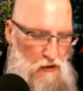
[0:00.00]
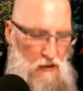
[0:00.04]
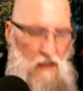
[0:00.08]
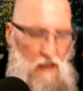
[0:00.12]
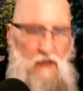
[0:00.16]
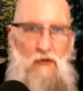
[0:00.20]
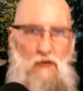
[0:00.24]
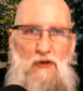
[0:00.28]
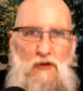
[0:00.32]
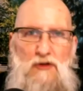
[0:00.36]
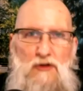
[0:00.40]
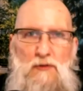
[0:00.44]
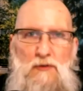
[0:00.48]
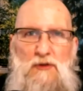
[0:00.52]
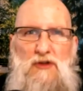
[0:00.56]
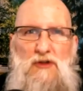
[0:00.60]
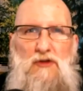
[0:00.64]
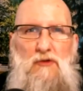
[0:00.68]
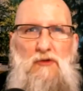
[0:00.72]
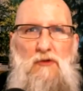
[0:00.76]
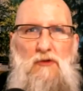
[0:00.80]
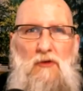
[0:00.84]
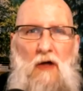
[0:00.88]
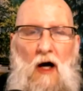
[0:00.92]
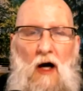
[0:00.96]
at Christmas
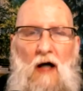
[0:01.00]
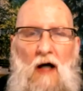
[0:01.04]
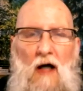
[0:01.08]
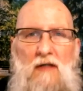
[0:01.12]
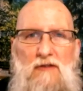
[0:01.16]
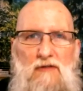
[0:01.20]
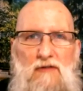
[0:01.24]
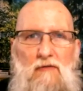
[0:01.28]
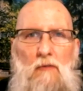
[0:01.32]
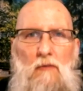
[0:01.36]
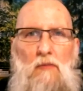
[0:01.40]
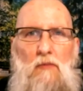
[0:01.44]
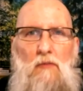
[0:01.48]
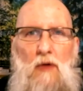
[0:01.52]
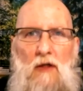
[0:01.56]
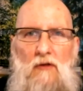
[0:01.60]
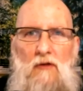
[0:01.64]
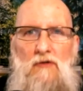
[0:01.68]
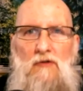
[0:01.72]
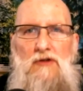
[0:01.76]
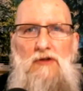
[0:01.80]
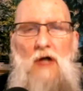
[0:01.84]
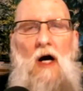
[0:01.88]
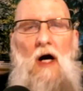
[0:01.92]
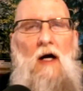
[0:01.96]
through the eyes of a brand new
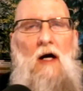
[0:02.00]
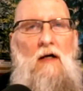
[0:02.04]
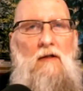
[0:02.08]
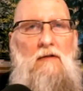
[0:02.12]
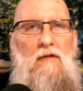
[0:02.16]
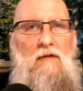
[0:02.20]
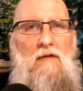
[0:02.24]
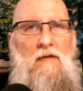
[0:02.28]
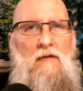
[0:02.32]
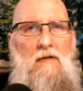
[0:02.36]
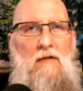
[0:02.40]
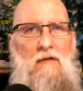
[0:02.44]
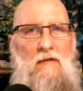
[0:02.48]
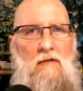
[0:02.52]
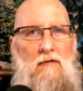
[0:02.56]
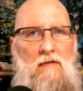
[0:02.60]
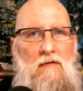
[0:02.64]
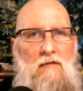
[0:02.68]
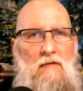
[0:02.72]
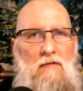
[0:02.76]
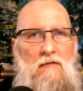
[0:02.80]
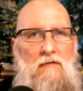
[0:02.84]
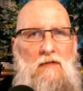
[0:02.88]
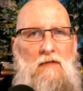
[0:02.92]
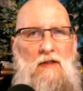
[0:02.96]
child.
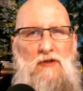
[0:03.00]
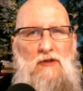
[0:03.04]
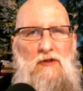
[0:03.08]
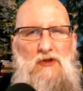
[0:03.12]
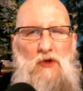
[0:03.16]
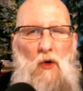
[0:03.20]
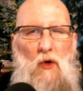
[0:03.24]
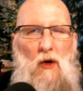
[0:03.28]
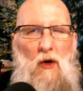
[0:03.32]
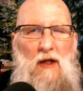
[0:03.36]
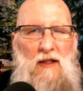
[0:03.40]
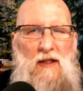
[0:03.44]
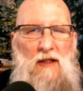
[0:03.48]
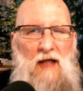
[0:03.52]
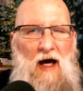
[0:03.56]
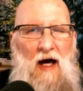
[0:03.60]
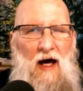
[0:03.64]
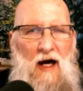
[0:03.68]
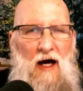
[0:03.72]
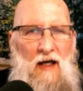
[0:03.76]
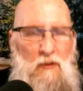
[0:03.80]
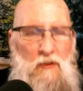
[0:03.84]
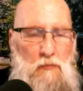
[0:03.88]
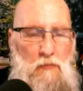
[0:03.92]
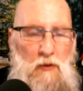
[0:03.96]
Enjoy
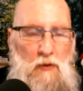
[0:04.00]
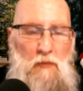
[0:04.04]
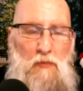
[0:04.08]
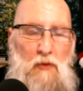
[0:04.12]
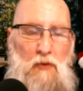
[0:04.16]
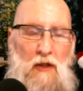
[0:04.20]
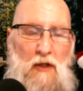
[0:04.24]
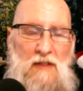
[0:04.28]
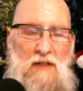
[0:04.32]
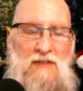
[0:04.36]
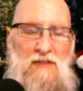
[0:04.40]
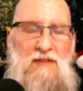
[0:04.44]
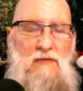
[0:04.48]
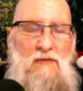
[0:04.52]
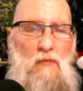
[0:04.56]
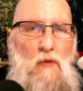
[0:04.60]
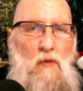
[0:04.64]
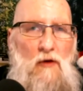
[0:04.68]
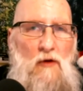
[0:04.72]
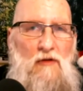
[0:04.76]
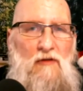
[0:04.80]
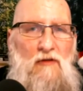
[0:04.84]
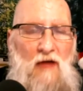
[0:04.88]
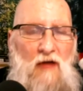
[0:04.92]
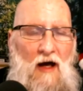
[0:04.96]
that. Be present
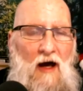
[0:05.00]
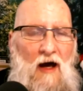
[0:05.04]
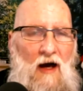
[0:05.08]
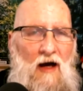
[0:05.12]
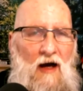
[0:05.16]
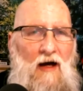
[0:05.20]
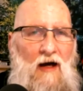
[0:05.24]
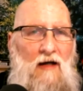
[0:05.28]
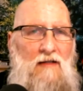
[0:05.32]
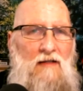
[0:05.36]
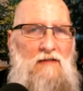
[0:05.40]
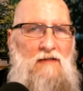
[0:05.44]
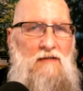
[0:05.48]
with that.